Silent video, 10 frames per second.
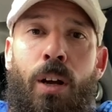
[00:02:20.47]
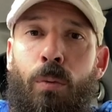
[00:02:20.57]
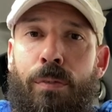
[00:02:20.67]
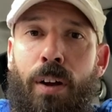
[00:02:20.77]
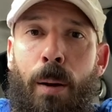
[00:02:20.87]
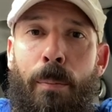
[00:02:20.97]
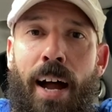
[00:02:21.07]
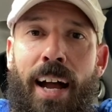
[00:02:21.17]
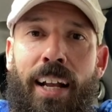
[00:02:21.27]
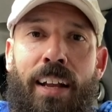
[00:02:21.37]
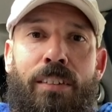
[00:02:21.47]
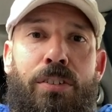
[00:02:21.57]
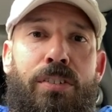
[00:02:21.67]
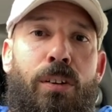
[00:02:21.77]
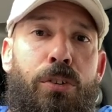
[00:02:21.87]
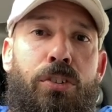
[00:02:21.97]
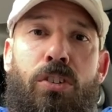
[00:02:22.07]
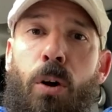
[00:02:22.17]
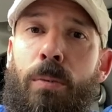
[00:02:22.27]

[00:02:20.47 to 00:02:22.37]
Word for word: We've come back and there's still so